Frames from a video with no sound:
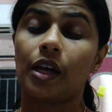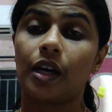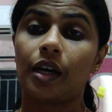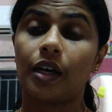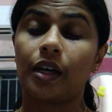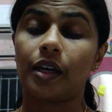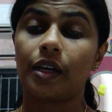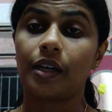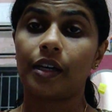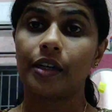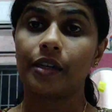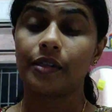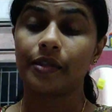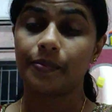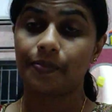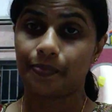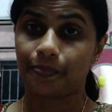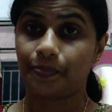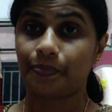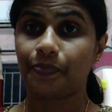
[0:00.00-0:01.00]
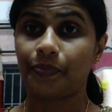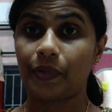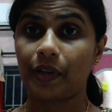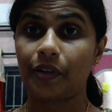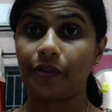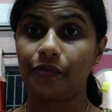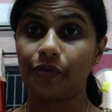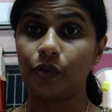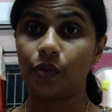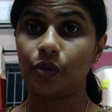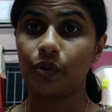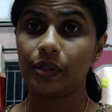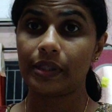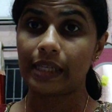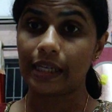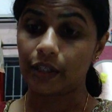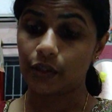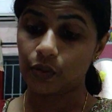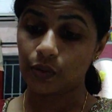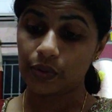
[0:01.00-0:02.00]

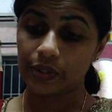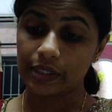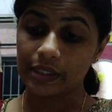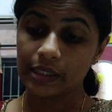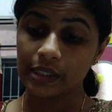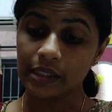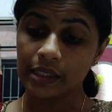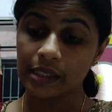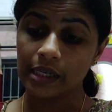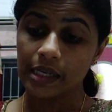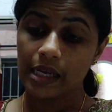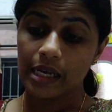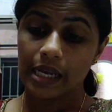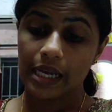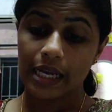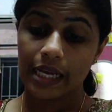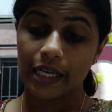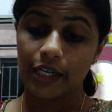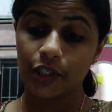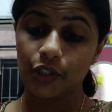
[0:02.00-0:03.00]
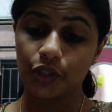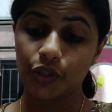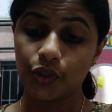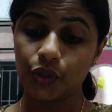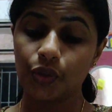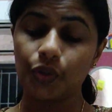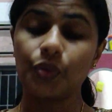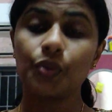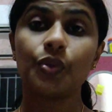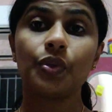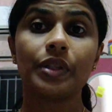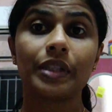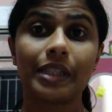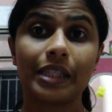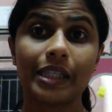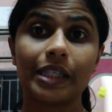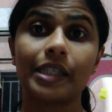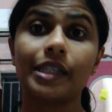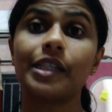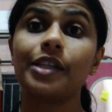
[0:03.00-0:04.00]
5-fluorocytosine into
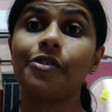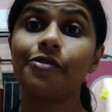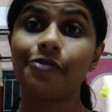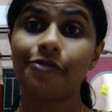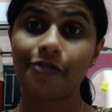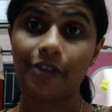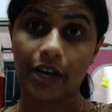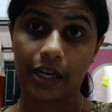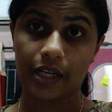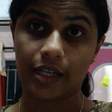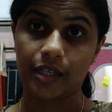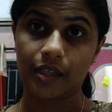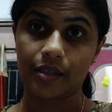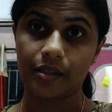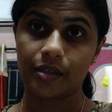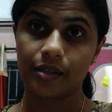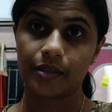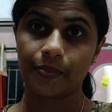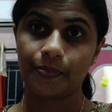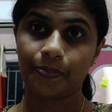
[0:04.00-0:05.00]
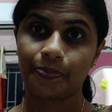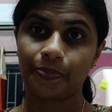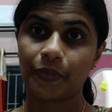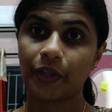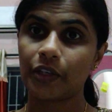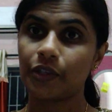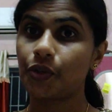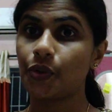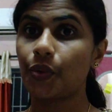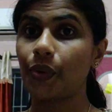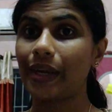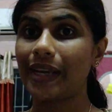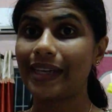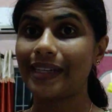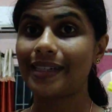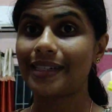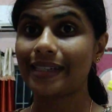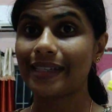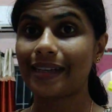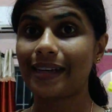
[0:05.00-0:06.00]
the fungus. So
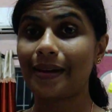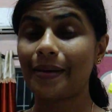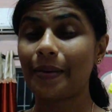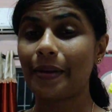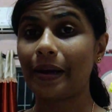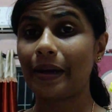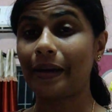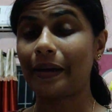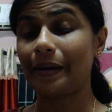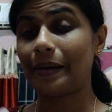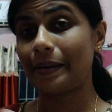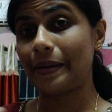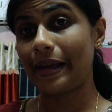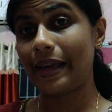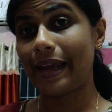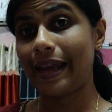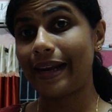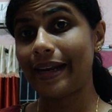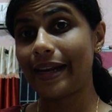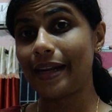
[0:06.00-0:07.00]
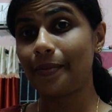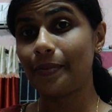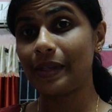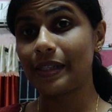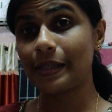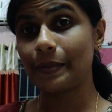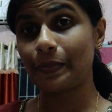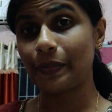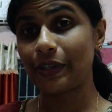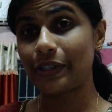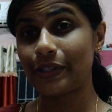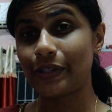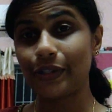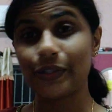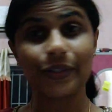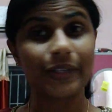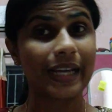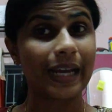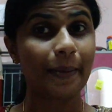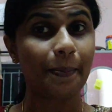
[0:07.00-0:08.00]
it enables a person
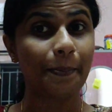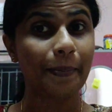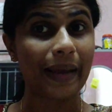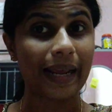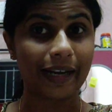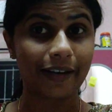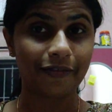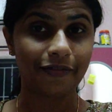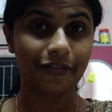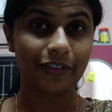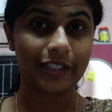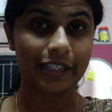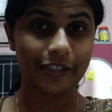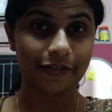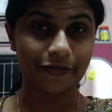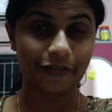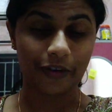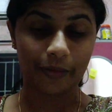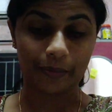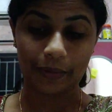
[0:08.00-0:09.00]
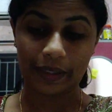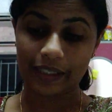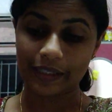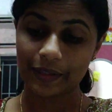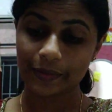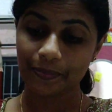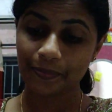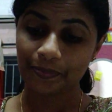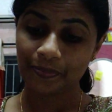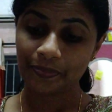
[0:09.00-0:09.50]
to get benefited from it.